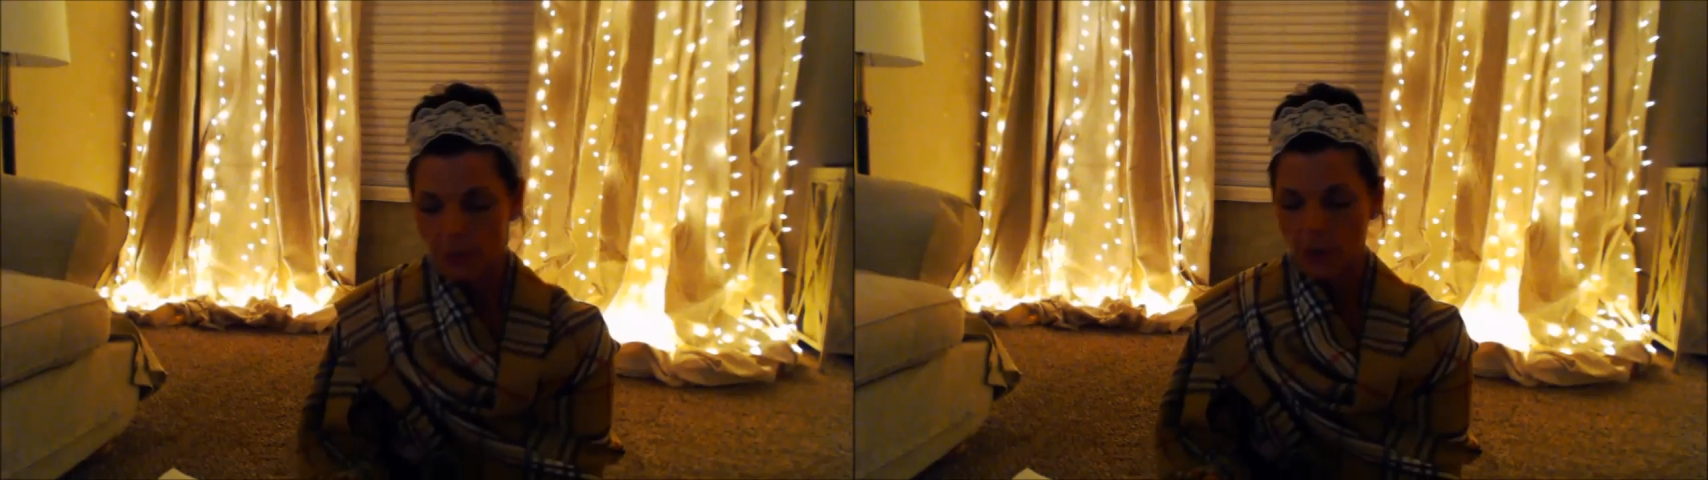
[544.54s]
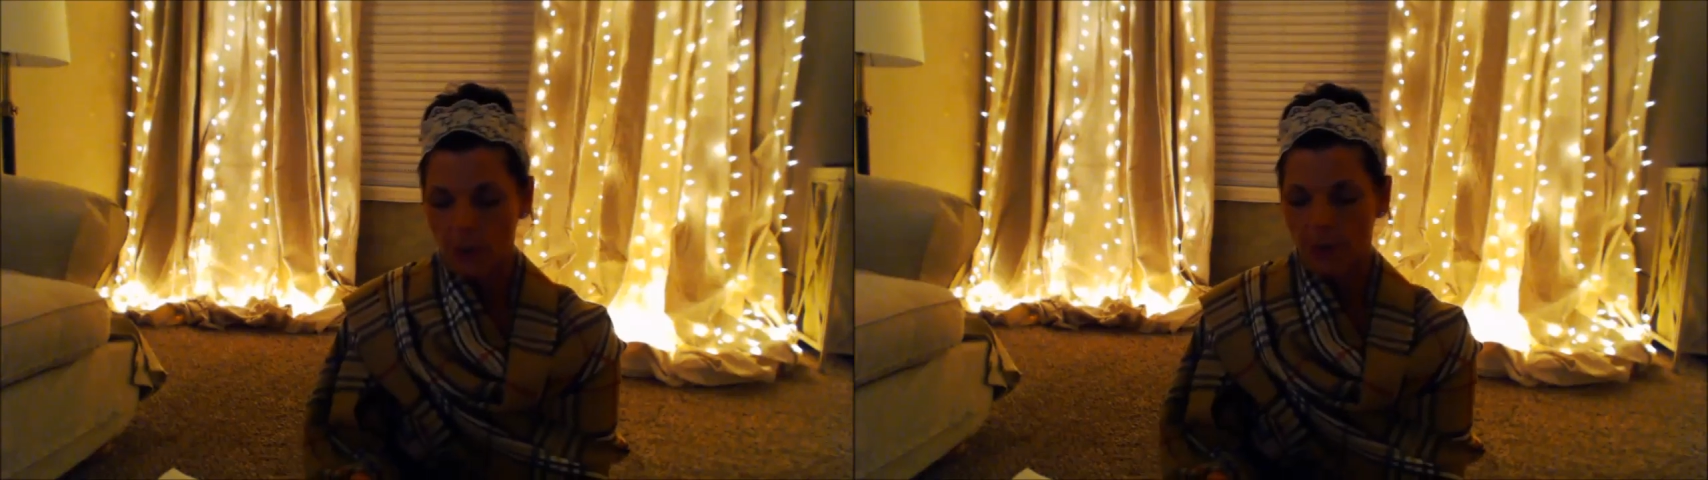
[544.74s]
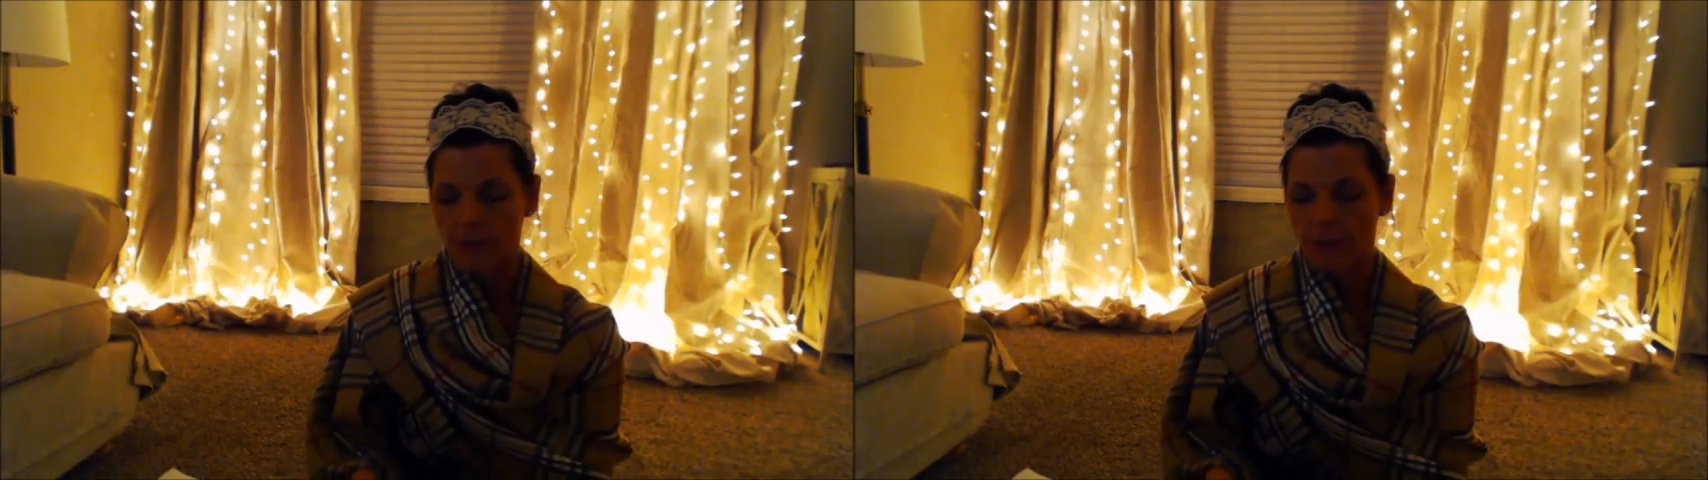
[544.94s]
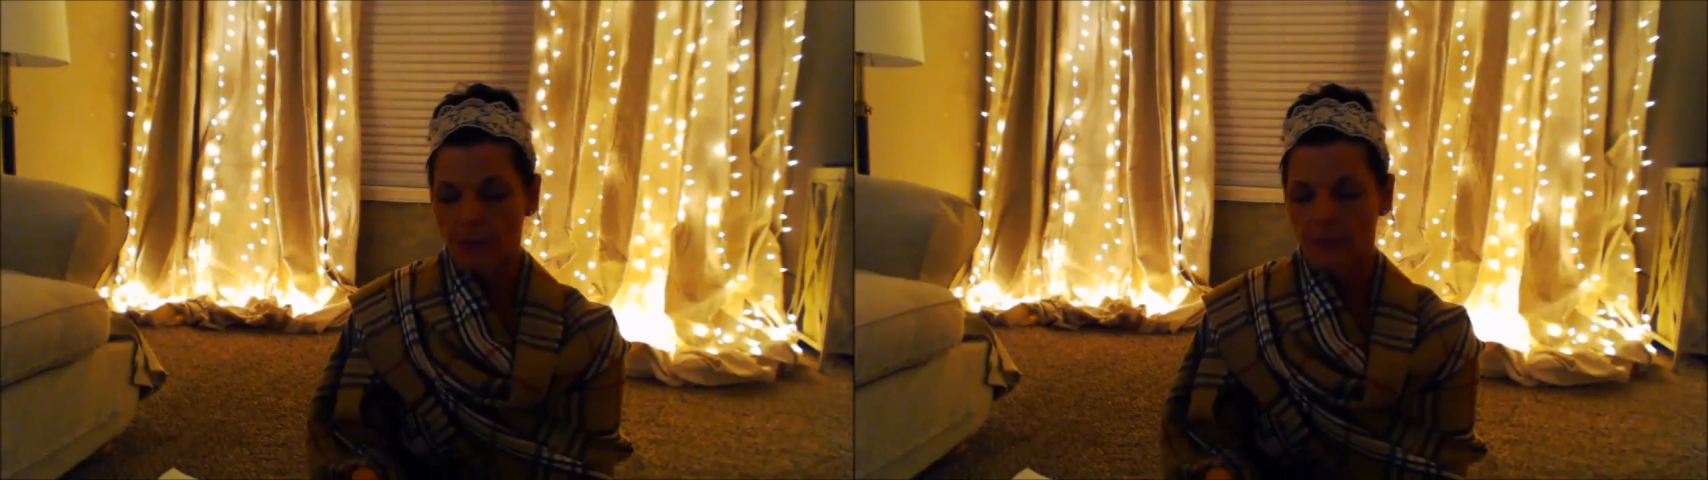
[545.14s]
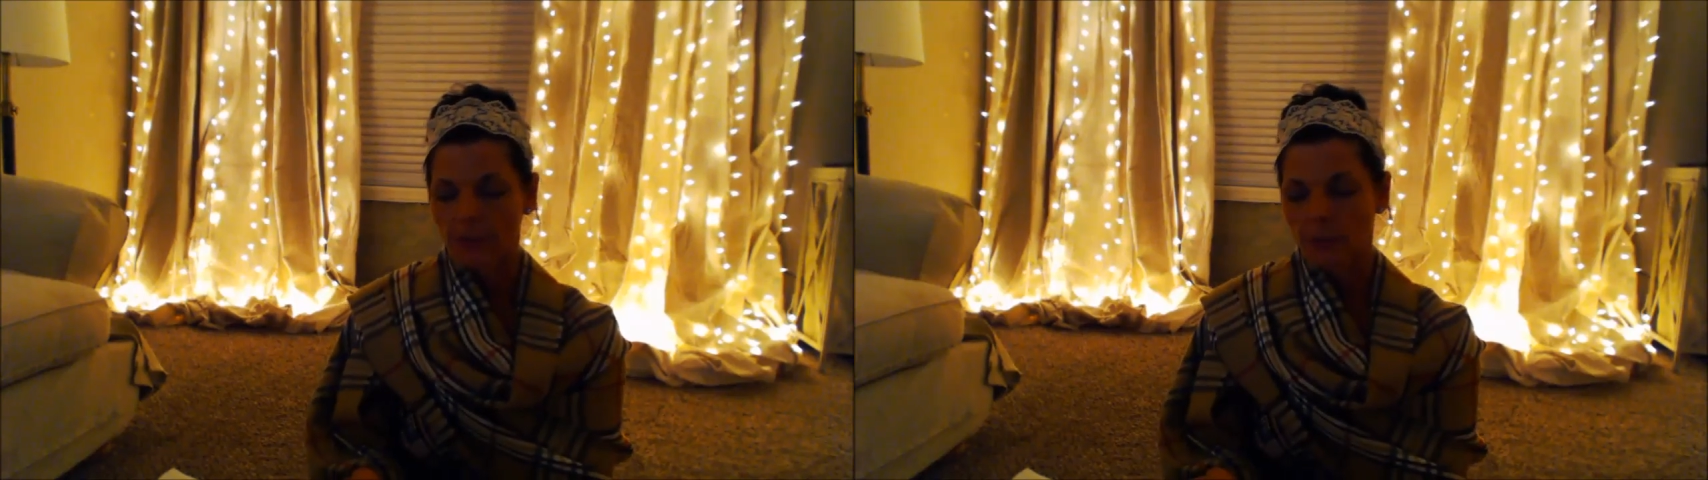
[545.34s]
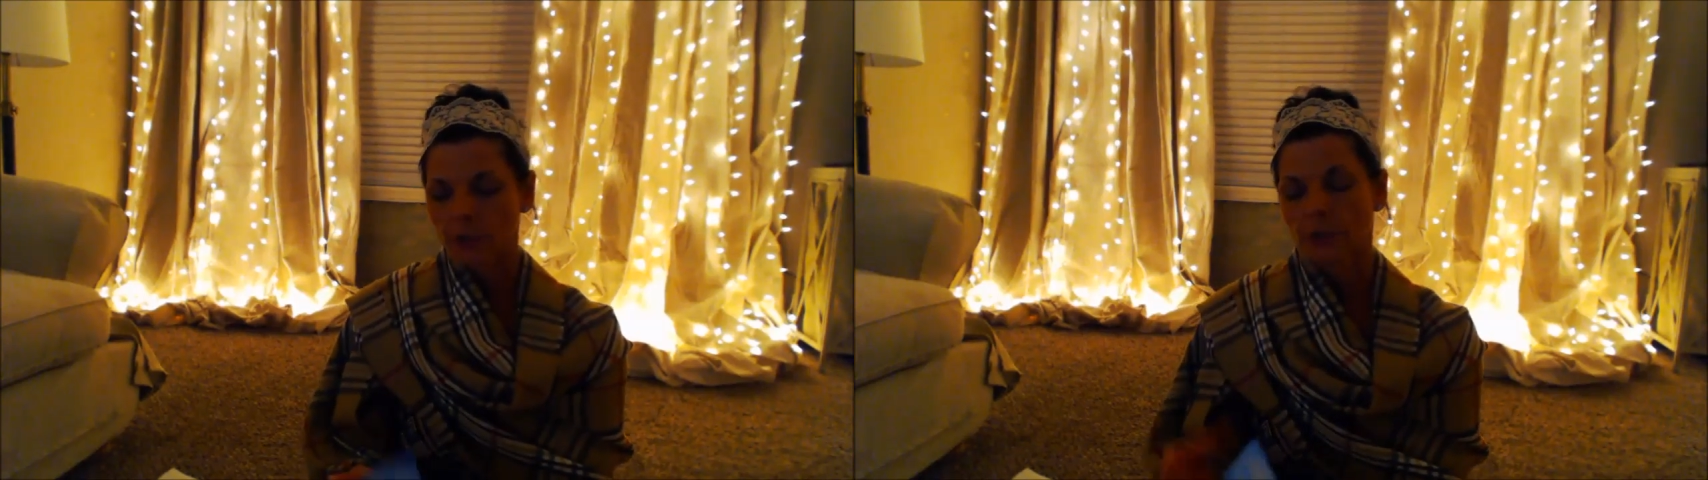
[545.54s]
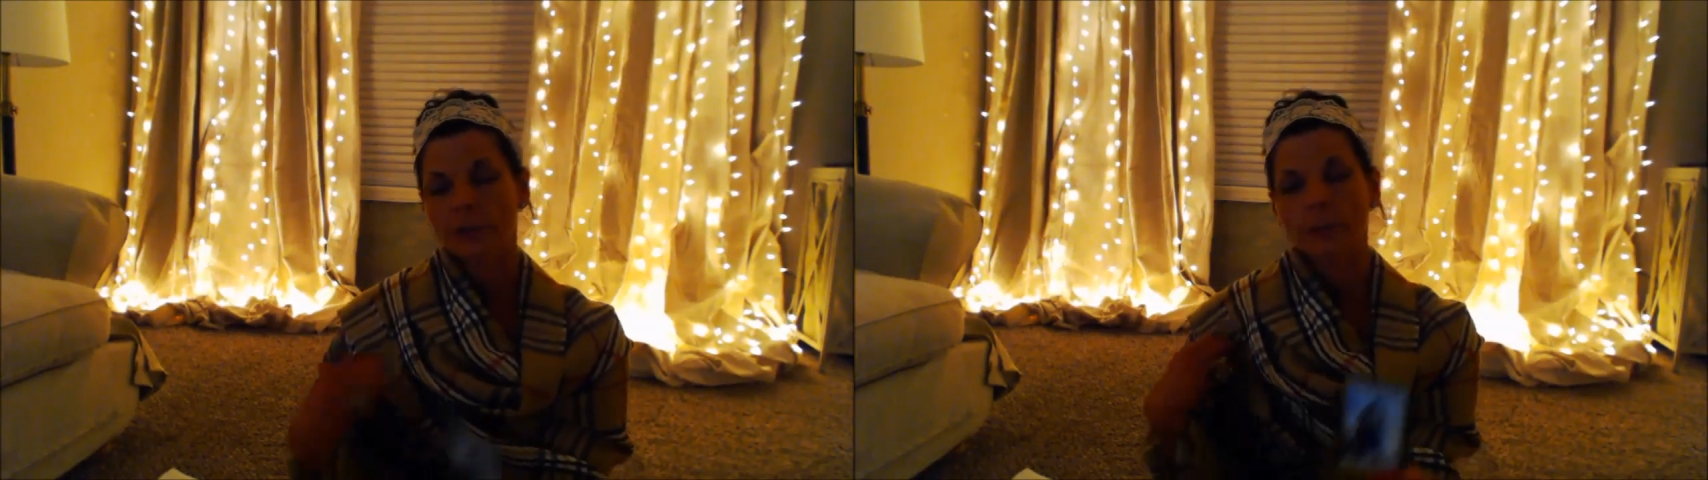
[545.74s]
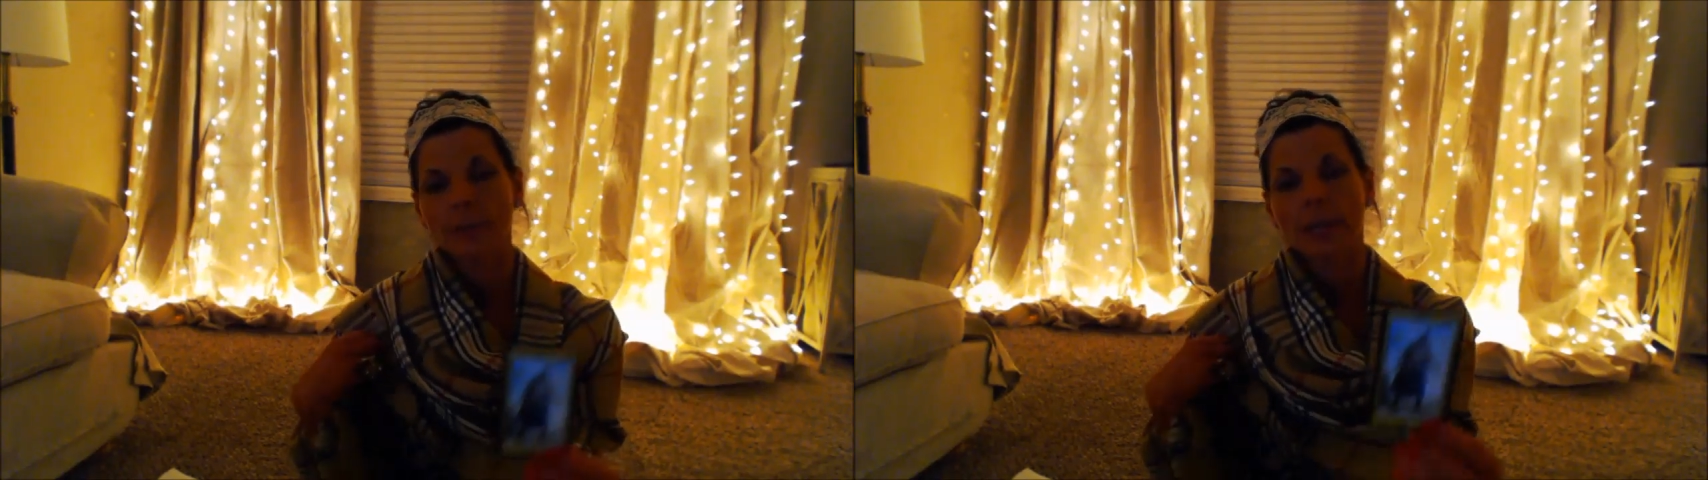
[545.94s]
you go here in the near future
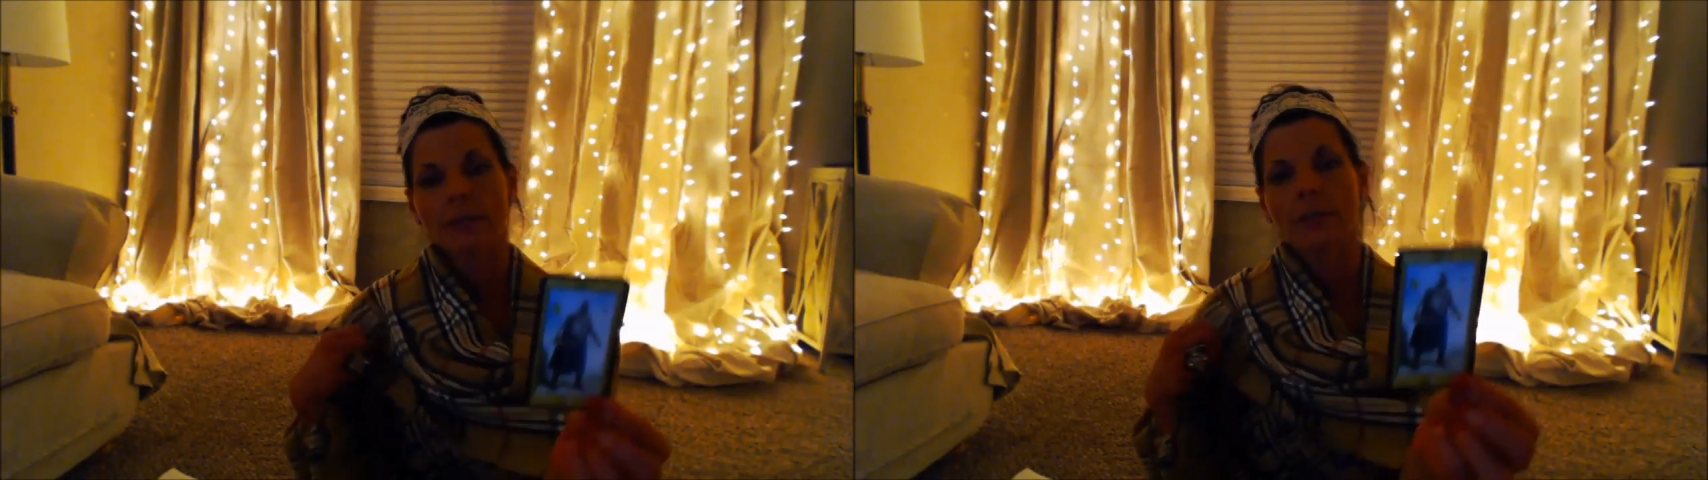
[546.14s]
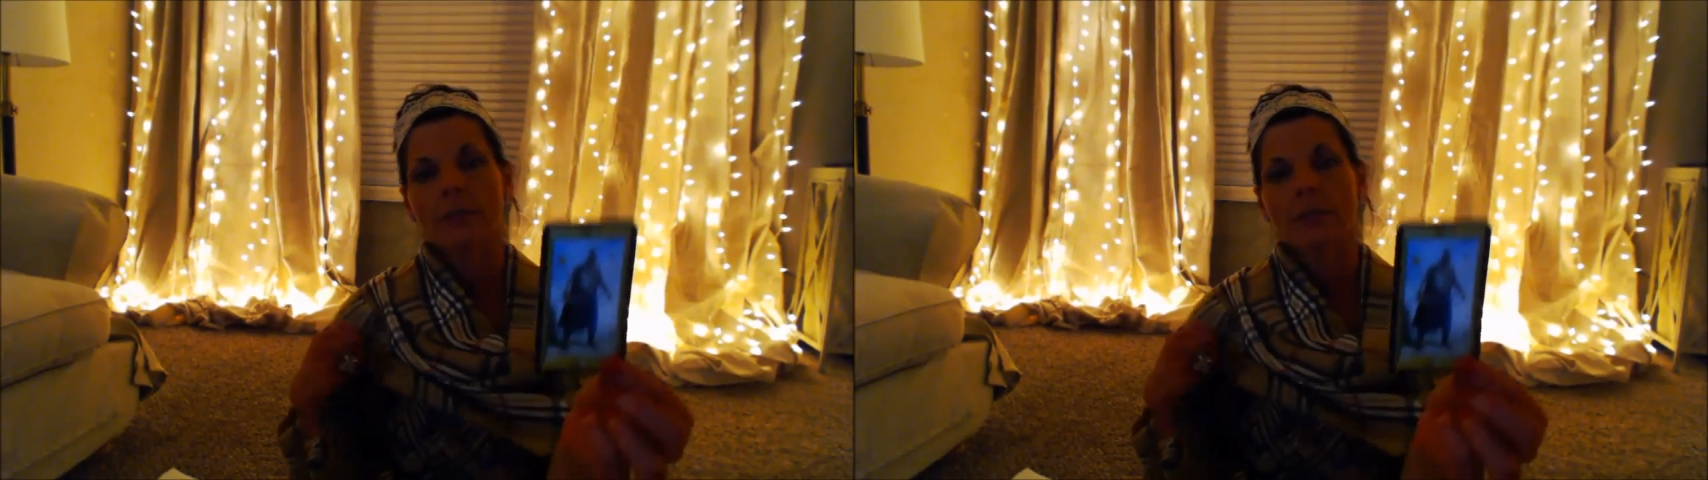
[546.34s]
is the Page